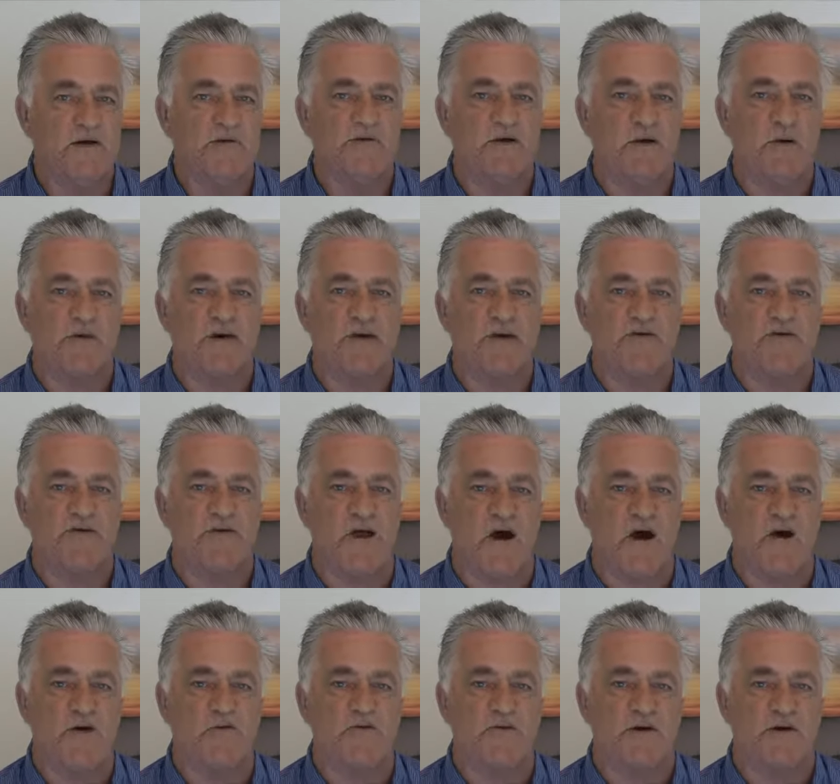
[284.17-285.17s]
So it is
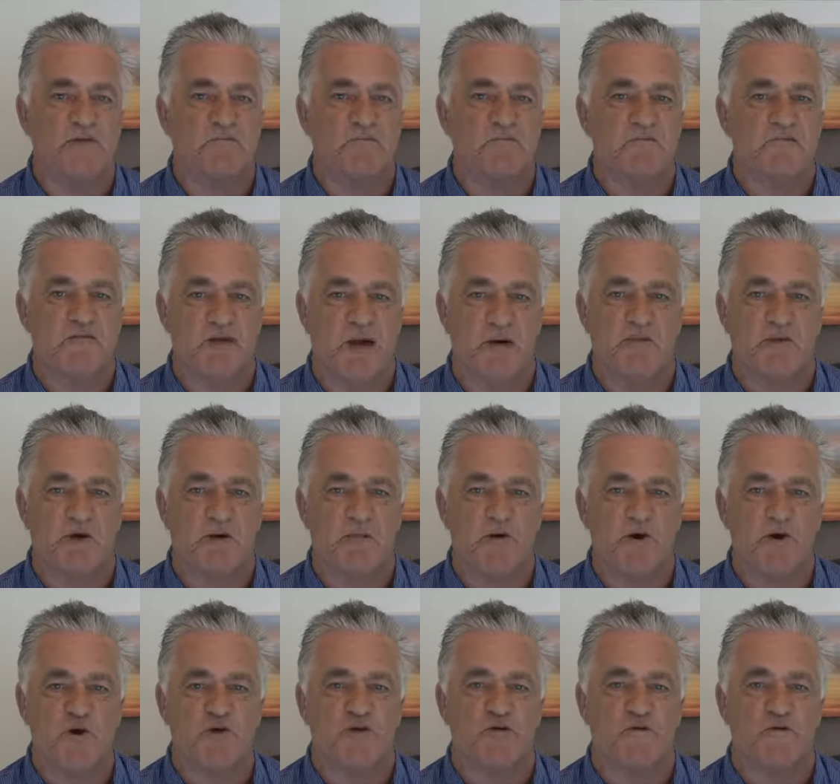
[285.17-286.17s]
known that some
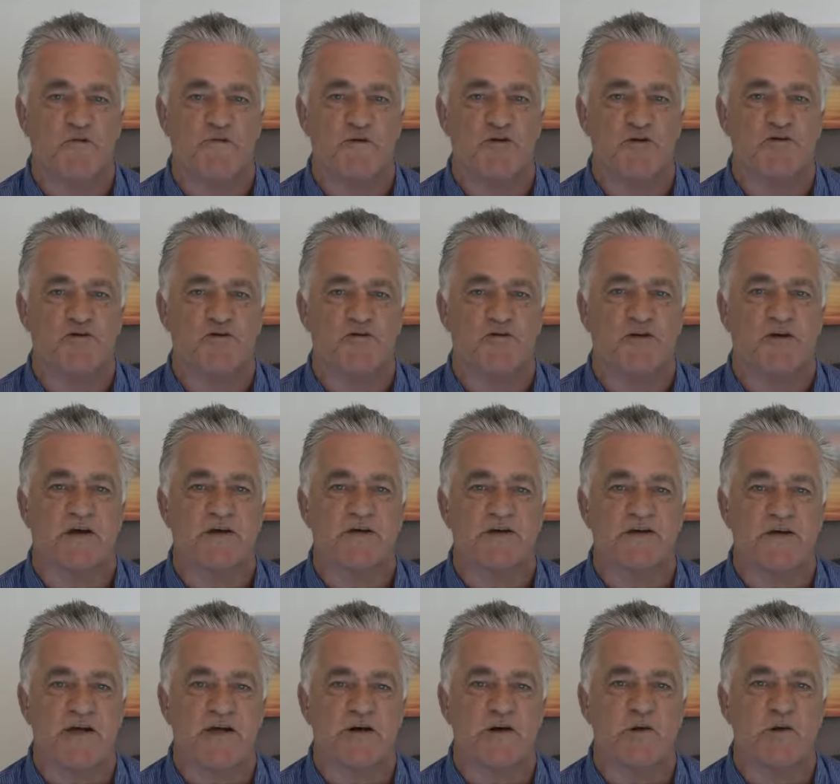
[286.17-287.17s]
commercial fishers
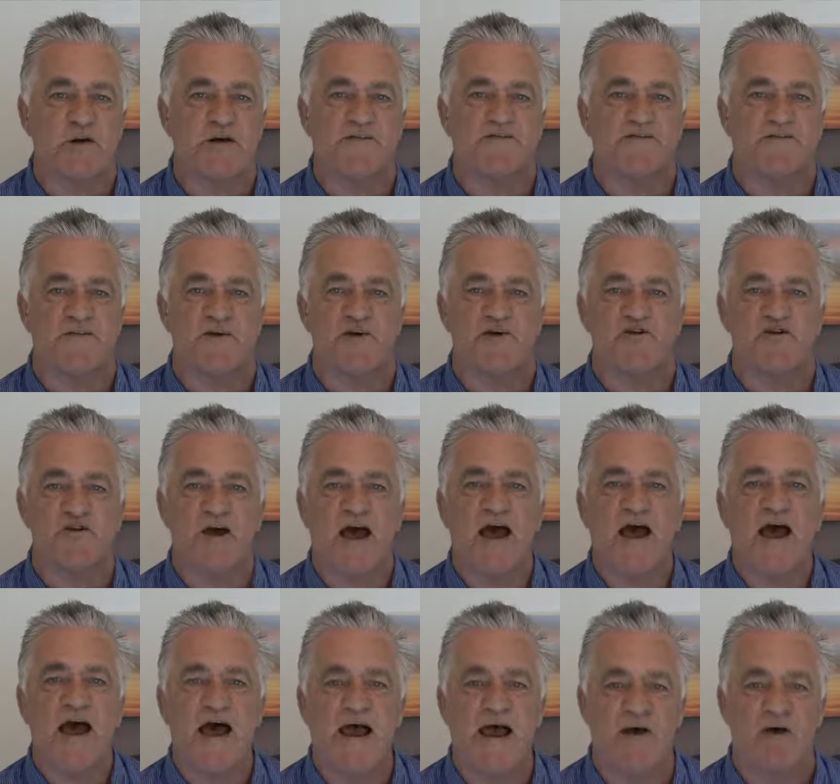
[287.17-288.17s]
continually fish
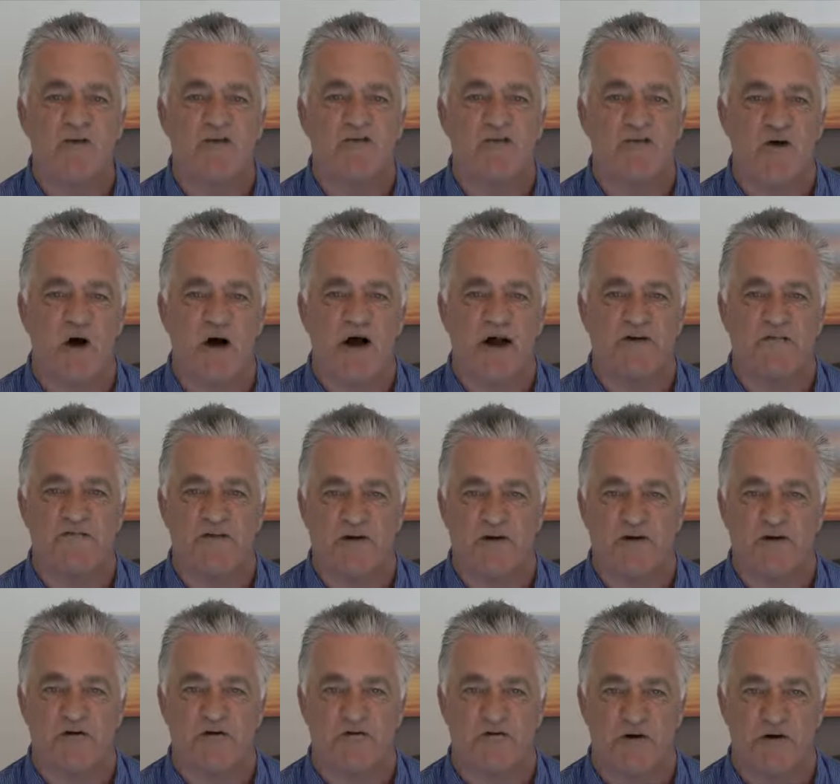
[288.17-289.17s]
outside of
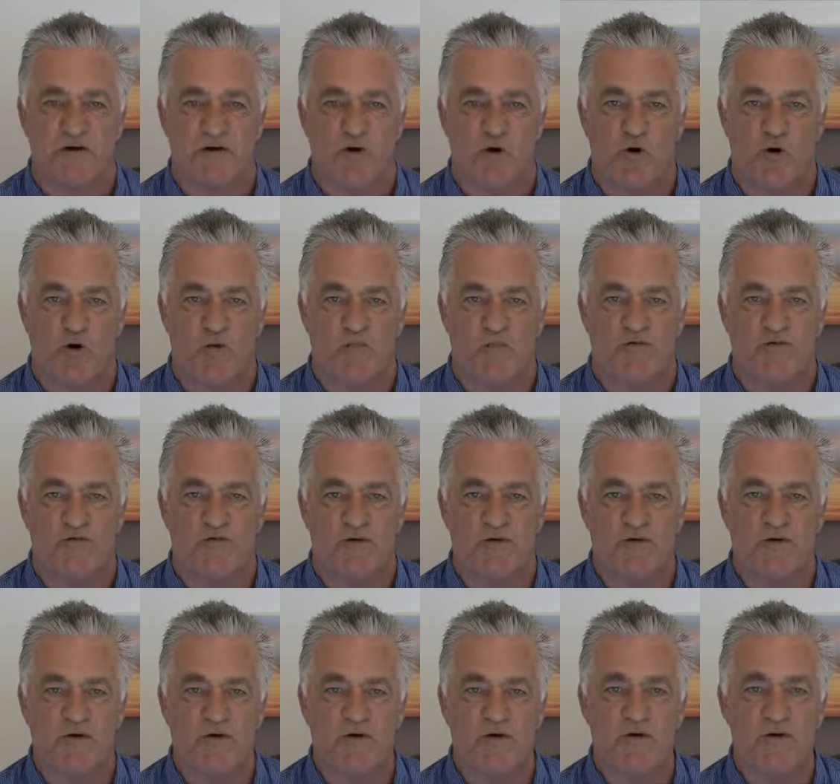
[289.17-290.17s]
industry norms.
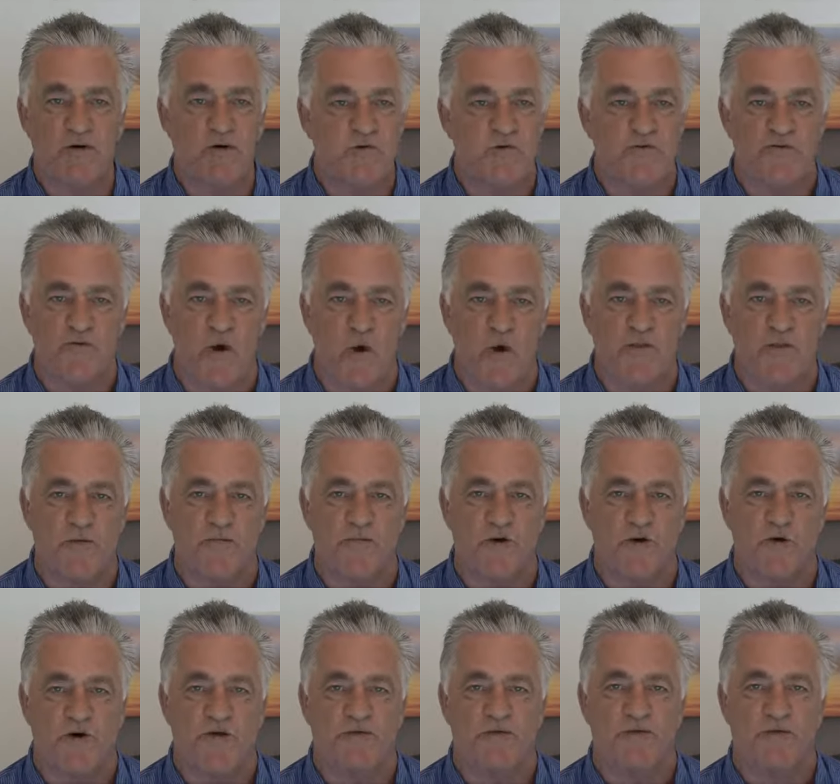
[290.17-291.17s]
Throw the
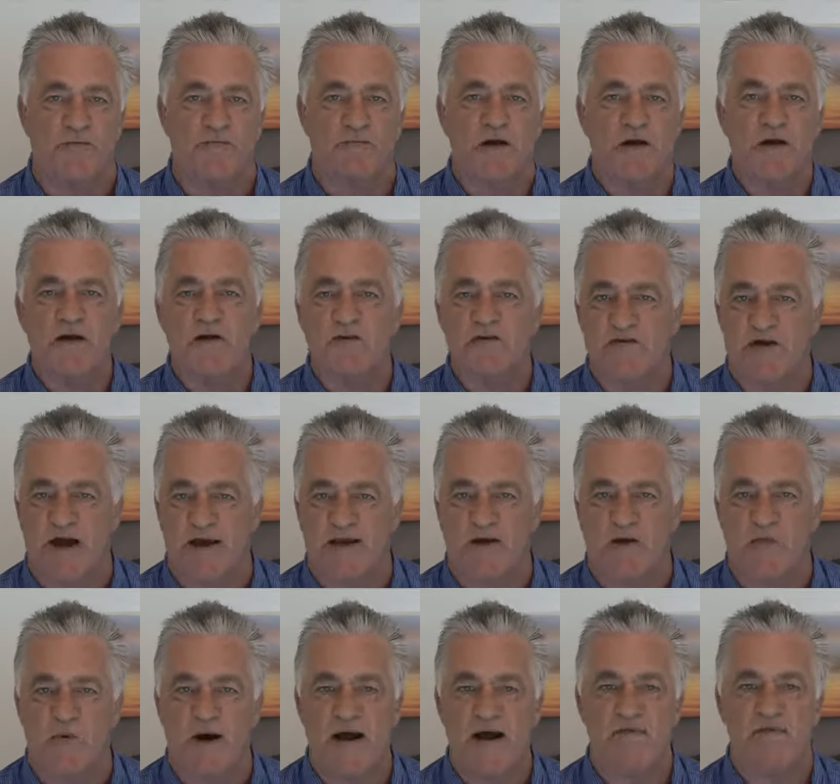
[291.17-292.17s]
book at them, take
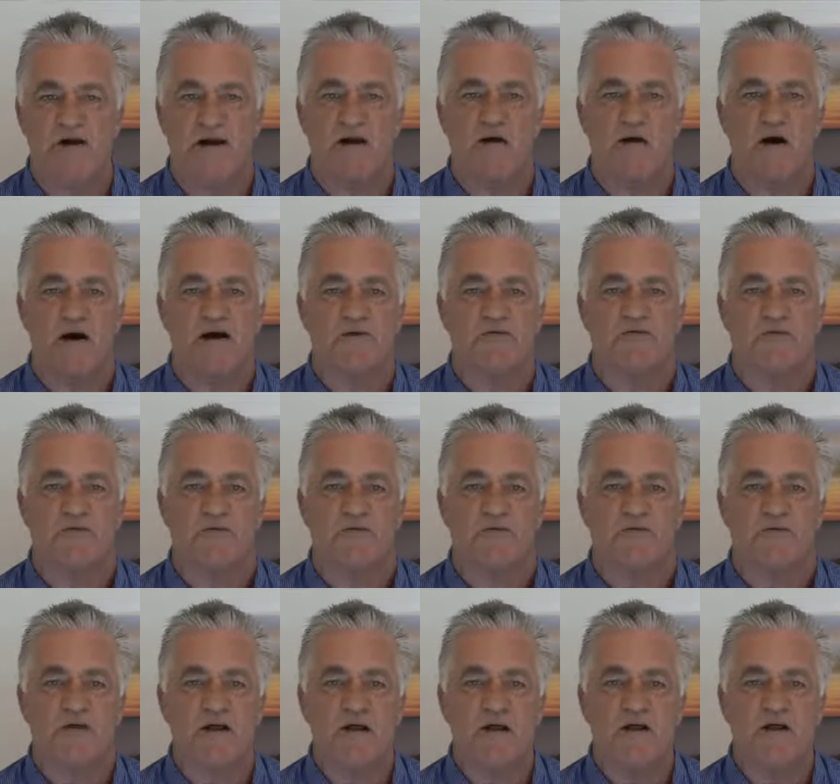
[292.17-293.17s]
away their
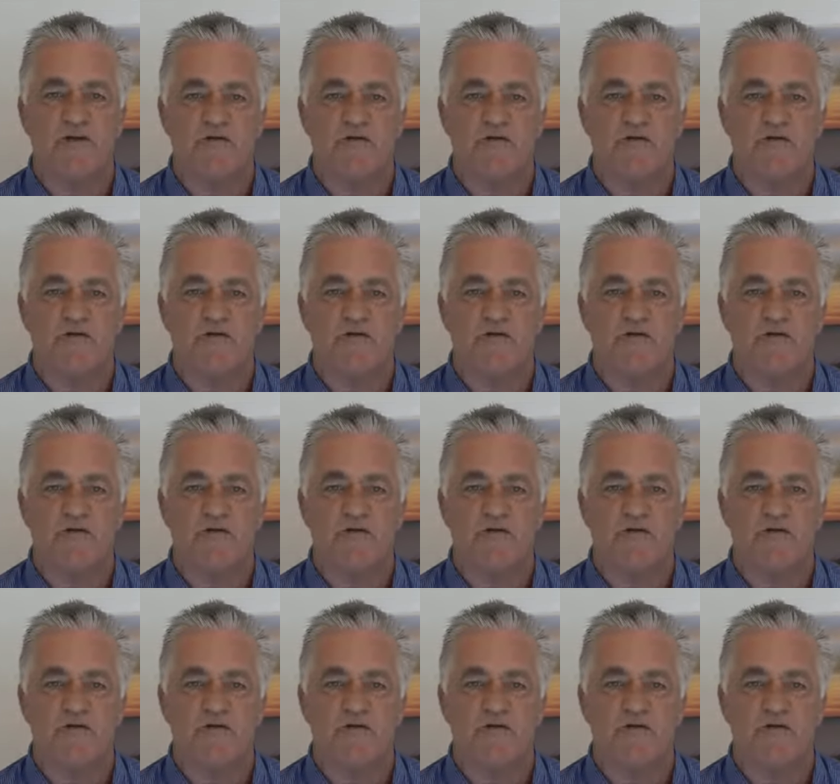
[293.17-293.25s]
licence.